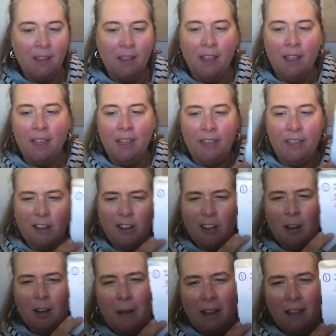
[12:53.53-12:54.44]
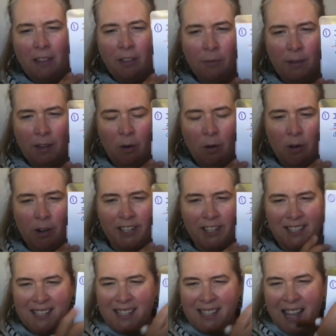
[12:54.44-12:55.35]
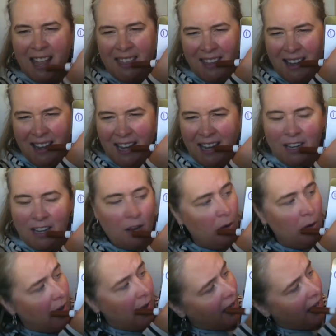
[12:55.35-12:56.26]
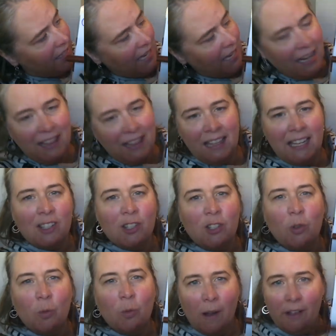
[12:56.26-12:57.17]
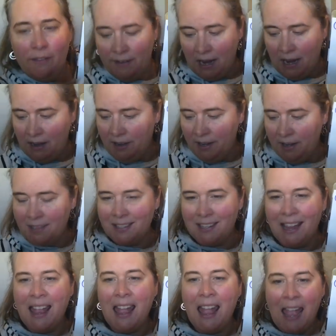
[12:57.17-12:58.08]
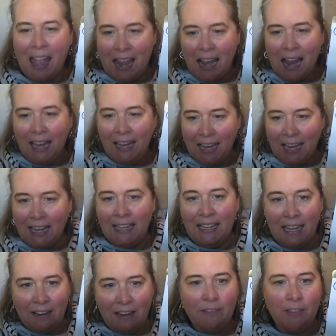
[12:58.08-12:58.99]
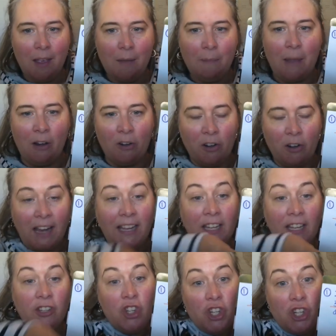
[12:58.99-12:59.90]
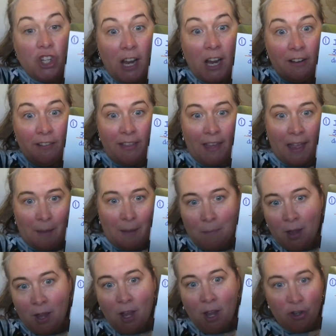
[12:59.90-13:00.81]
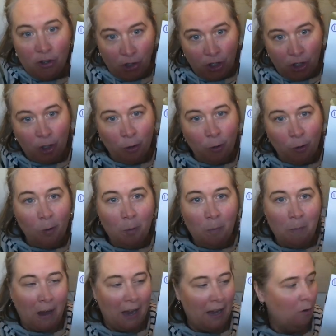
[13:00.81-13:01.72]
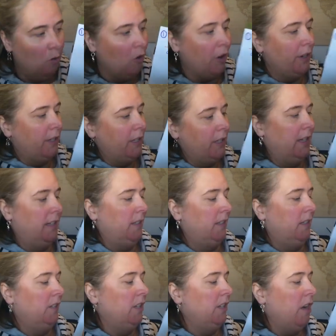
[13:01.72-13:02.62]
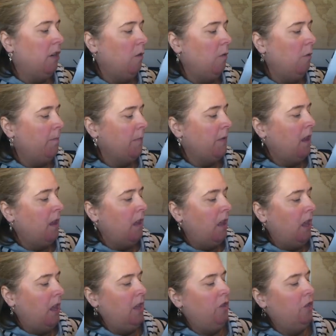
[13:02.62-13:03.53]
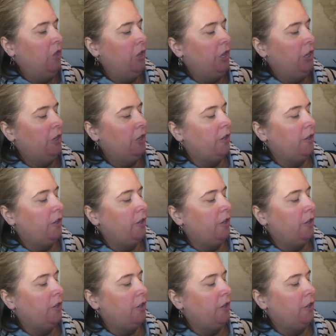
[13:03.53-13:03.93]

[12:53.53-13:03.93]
There are my 3 horses. And then I know I take these 12 carrots and I can give them out, or I can share them to my horses. So in 3rd